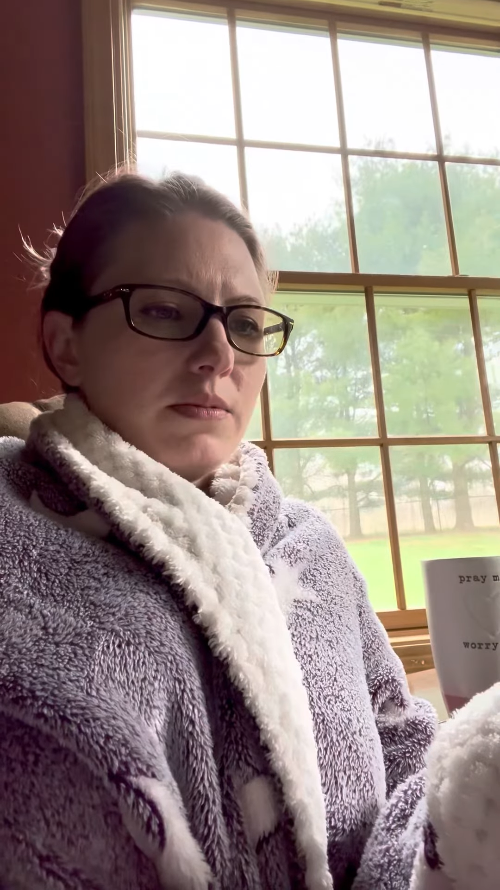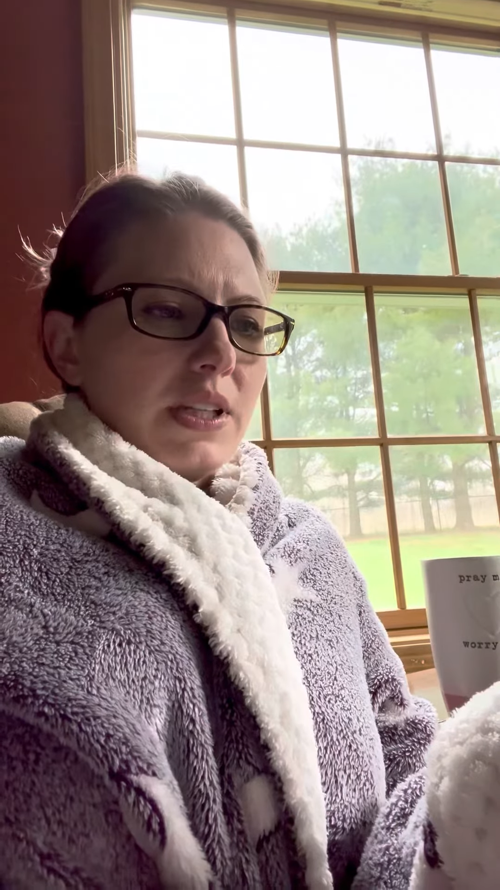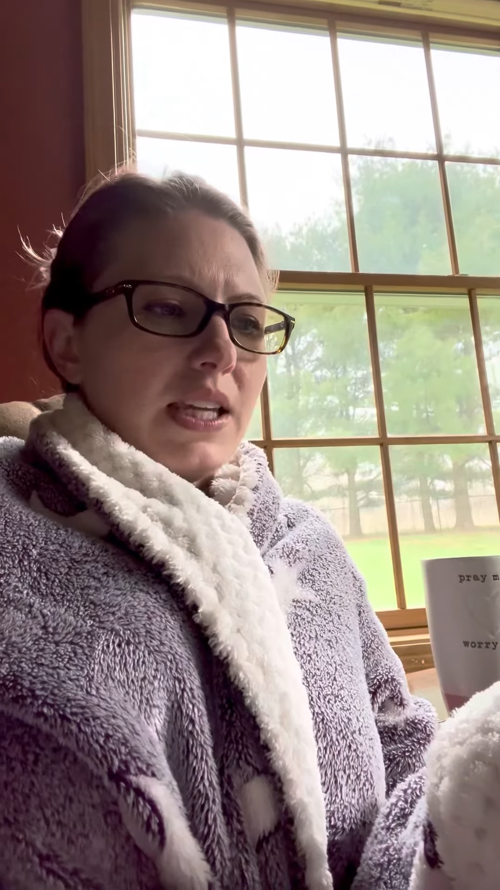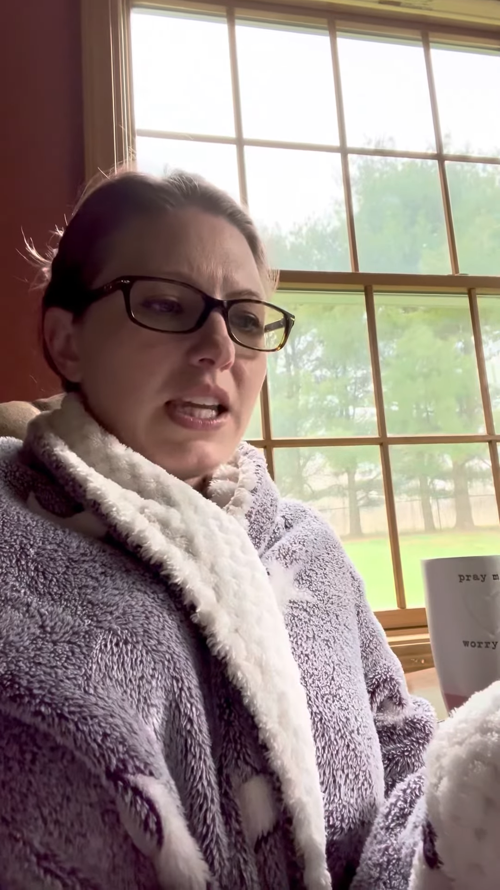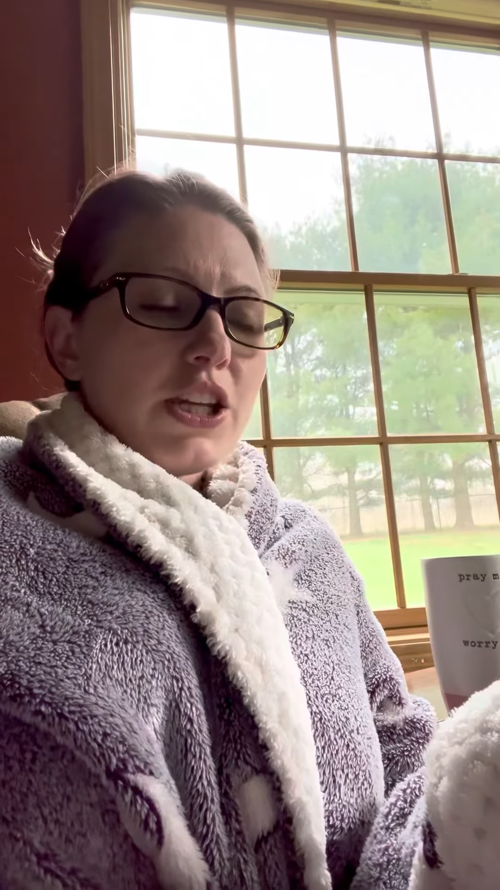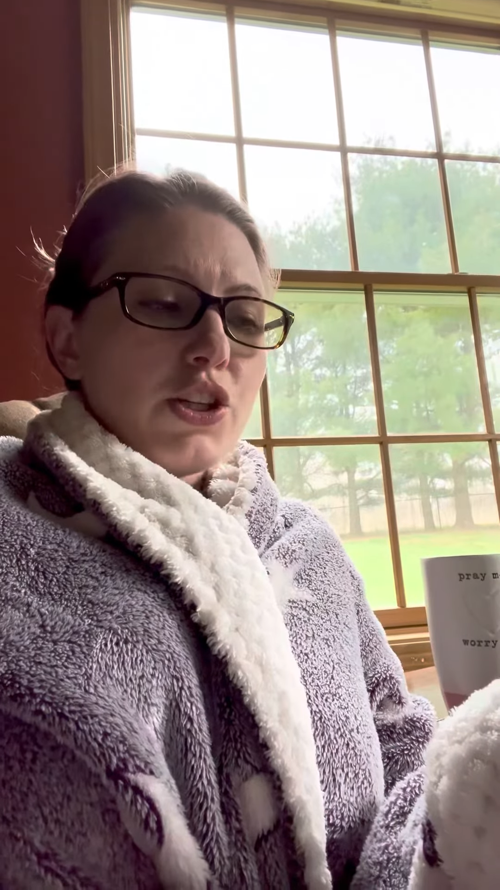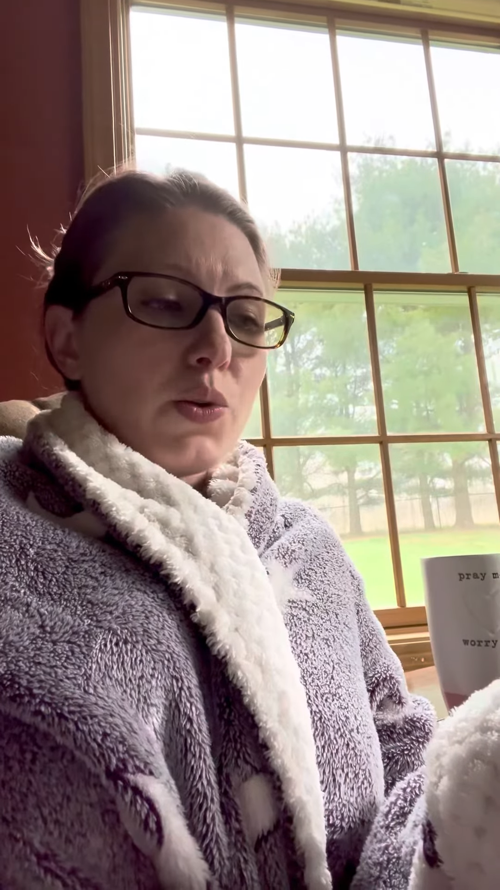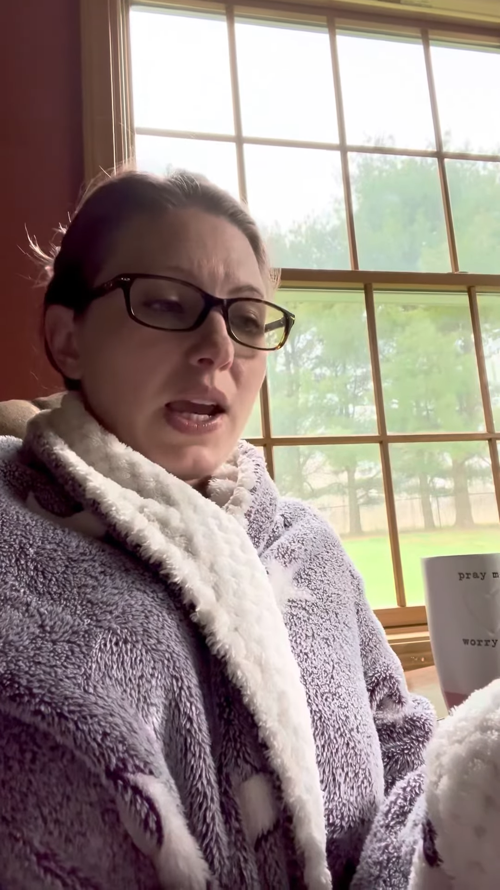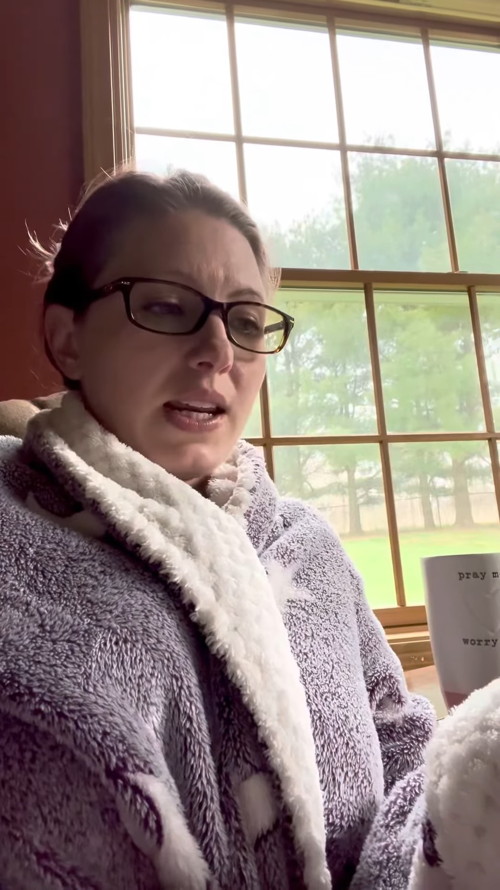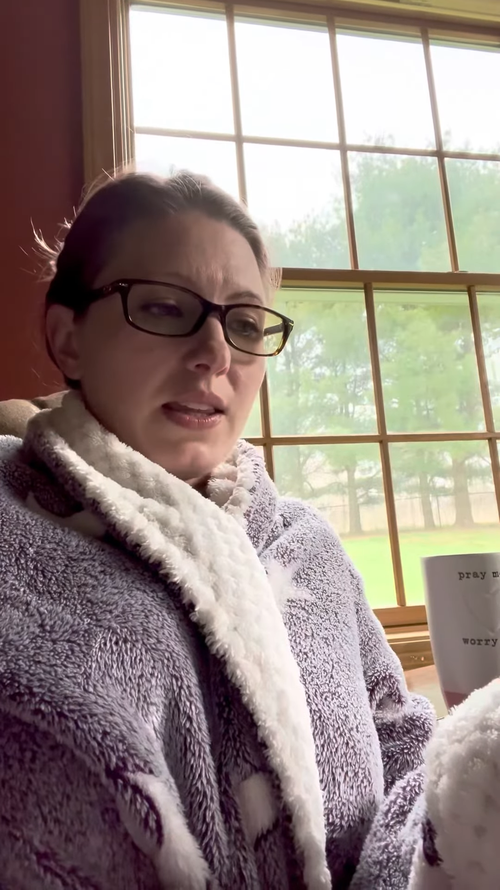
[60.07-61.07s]
He can do
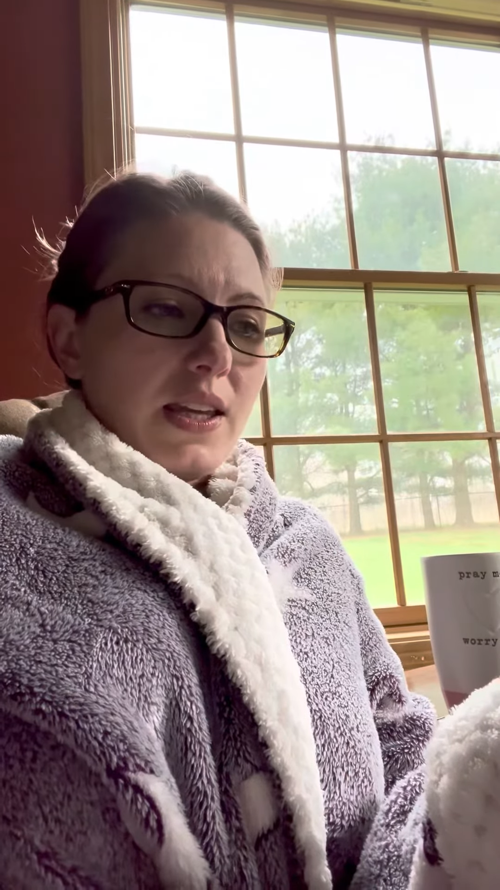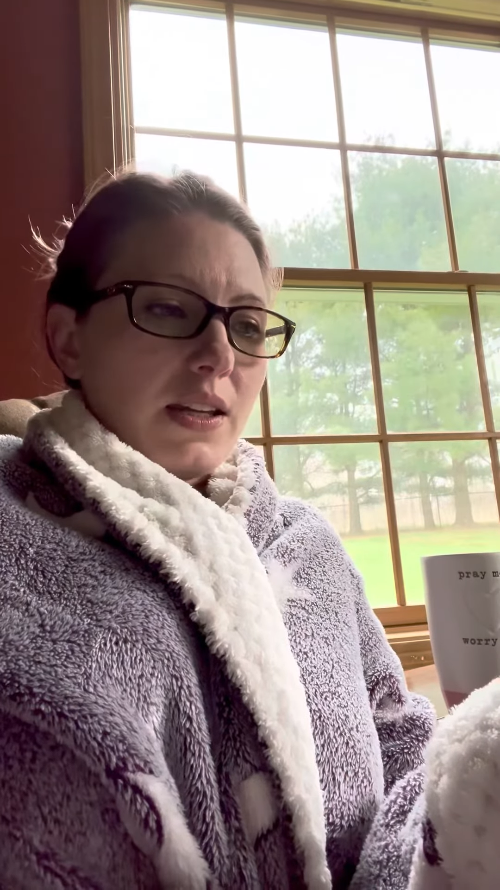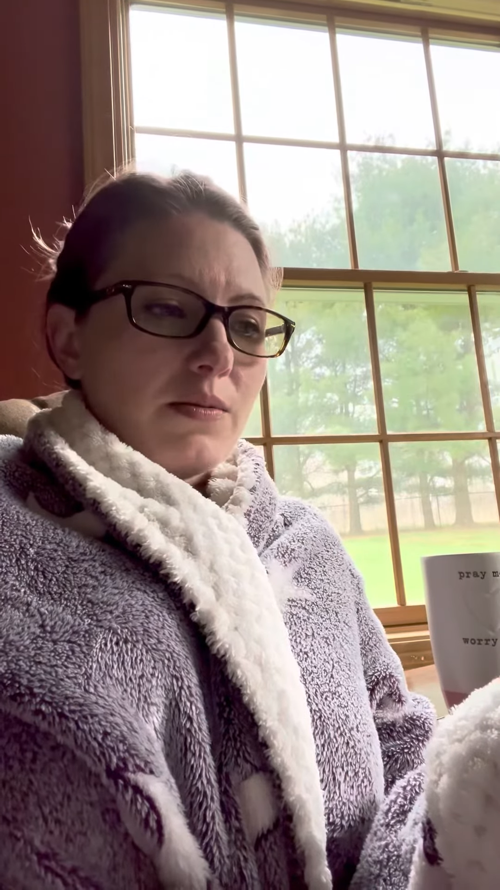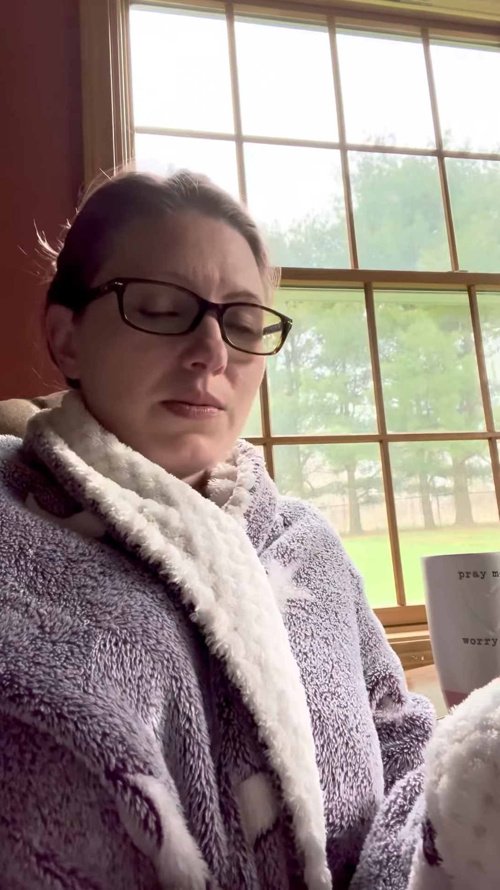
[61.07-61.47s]
anything,